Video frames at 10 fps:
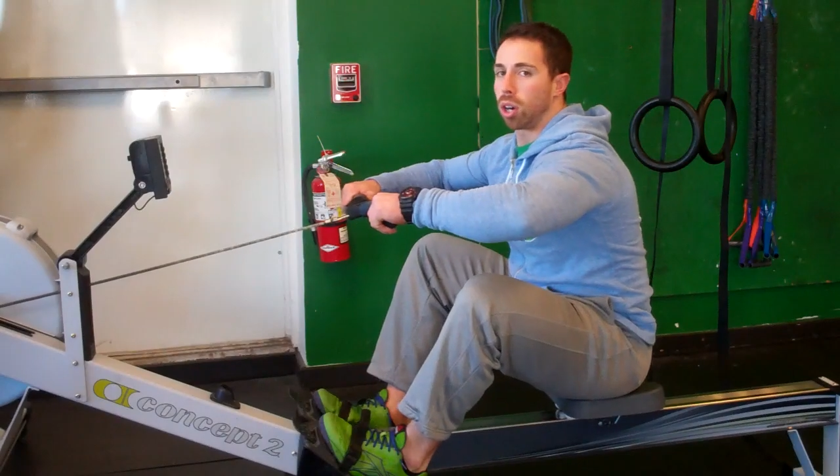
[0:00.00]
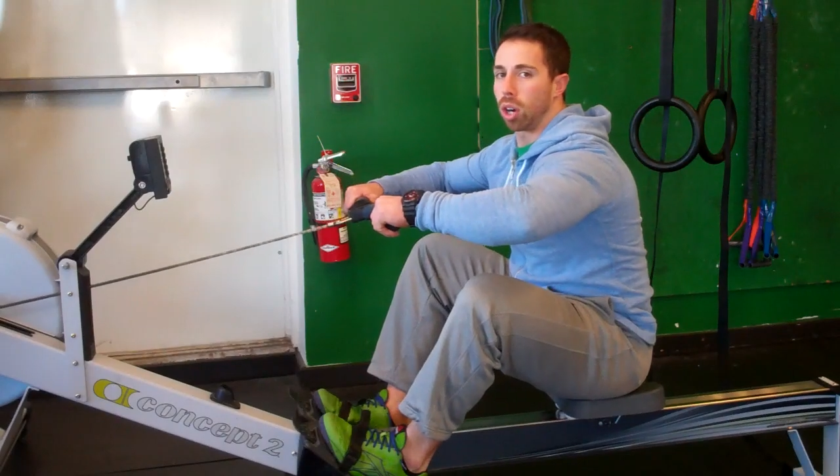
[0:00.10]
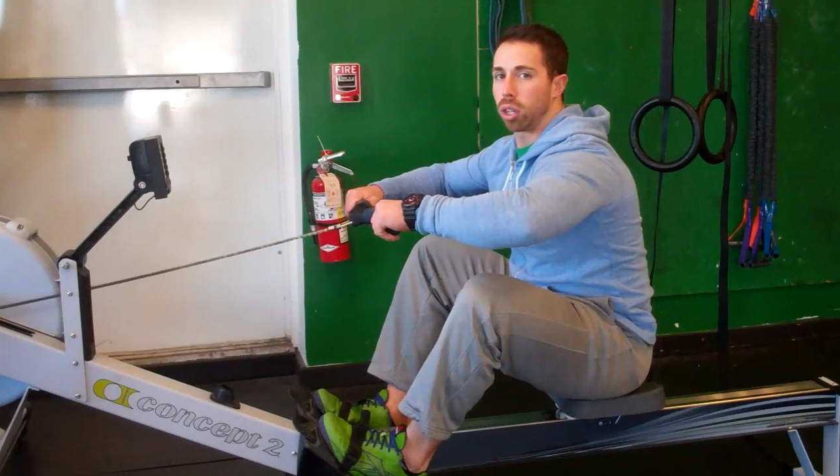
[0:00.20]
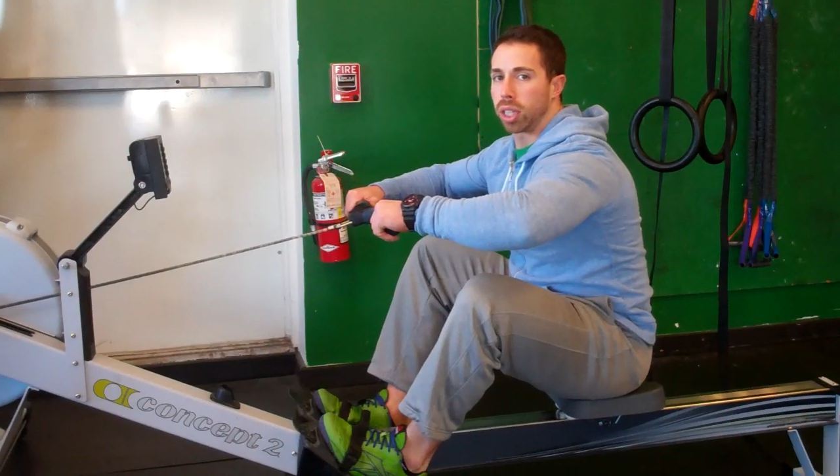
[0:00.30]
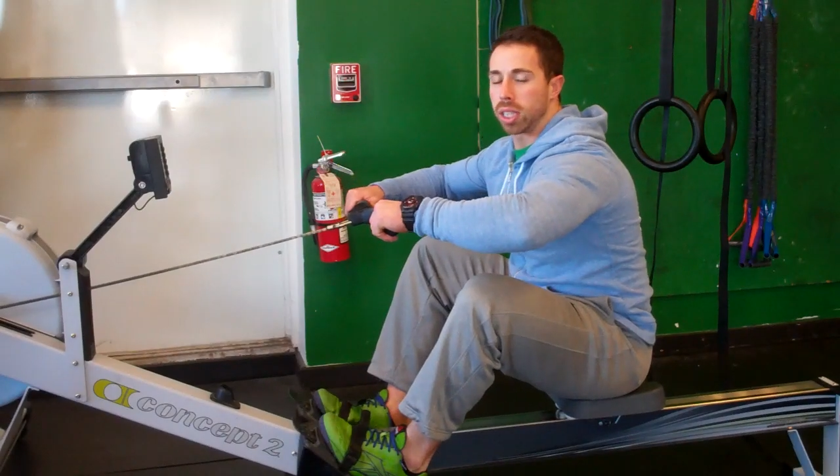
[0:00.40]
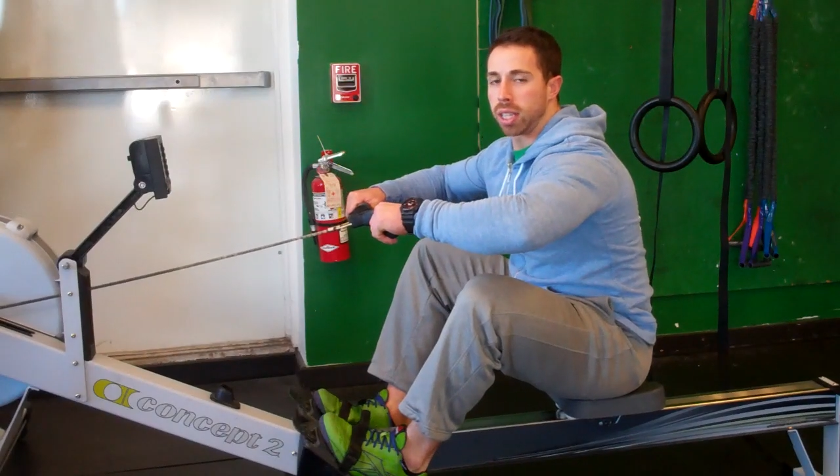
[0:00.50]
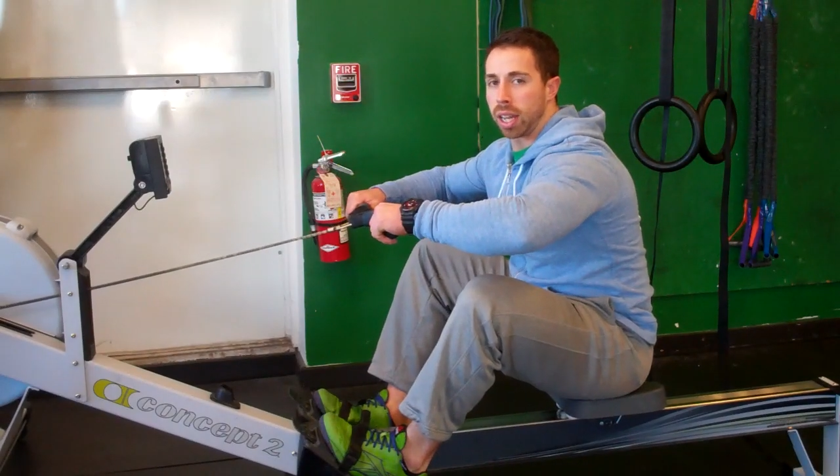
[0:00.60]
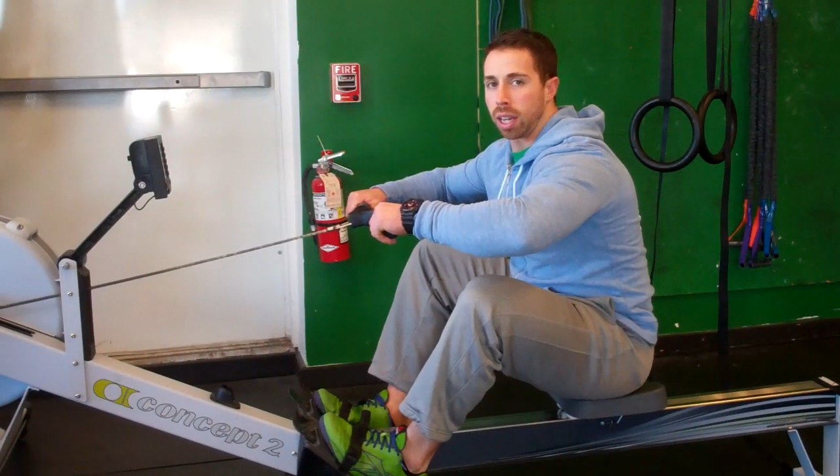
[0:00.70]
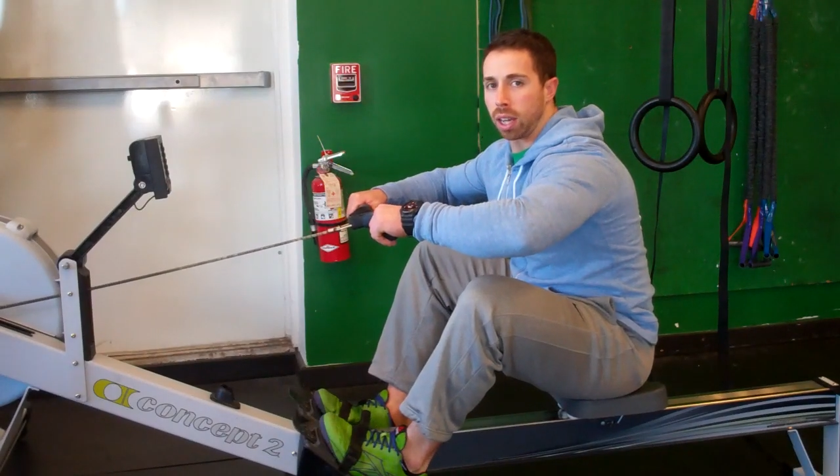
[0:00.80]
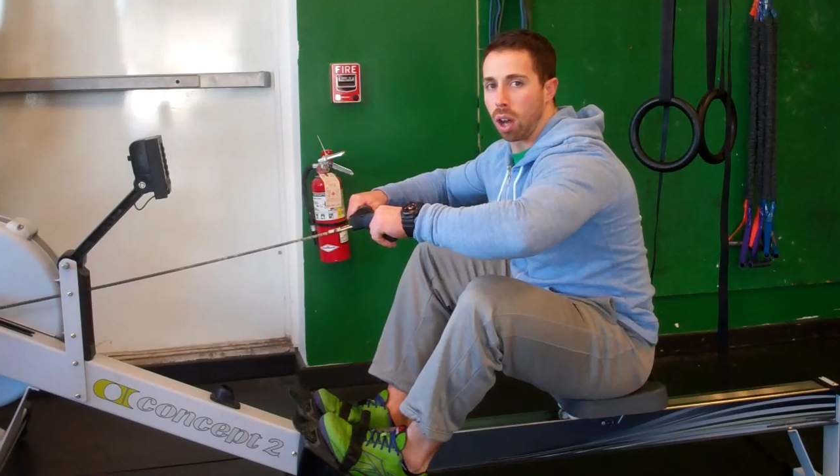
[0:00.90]
early and
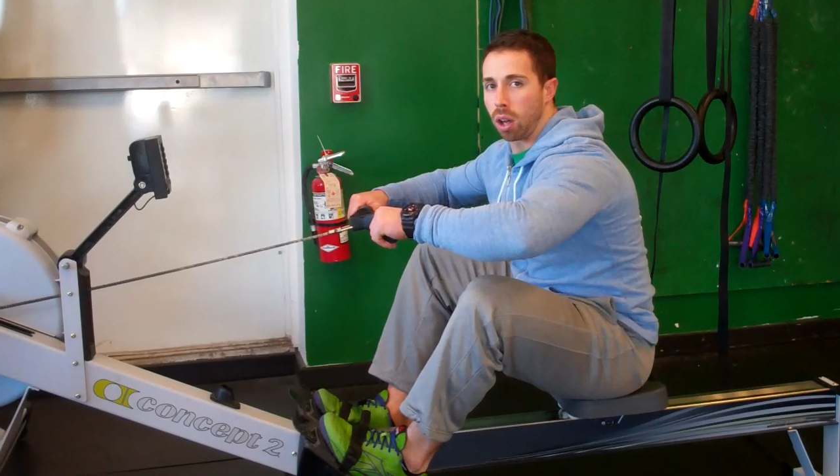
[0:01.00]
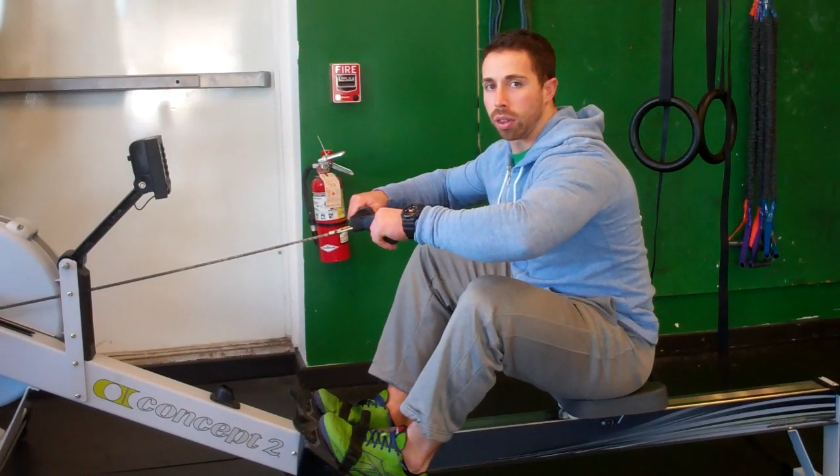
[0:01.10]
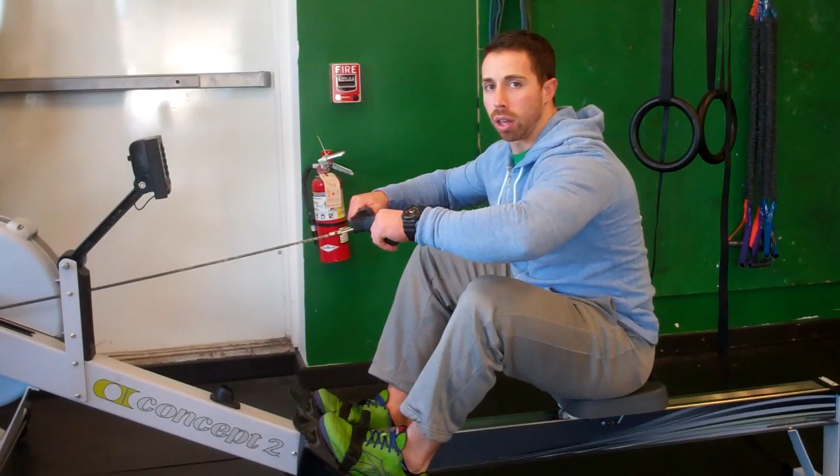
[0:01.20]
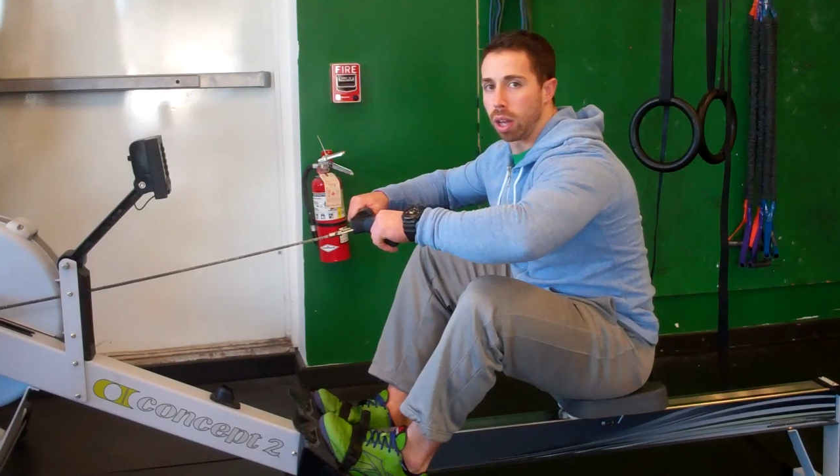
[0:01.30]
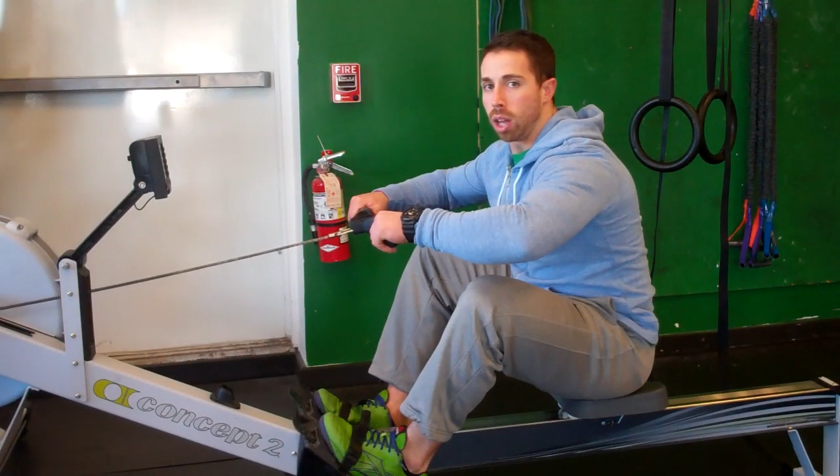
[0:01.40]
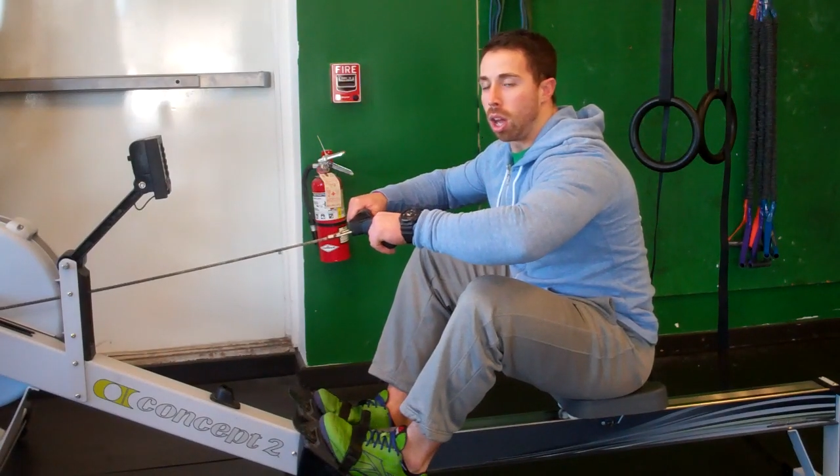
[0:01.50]
taking all the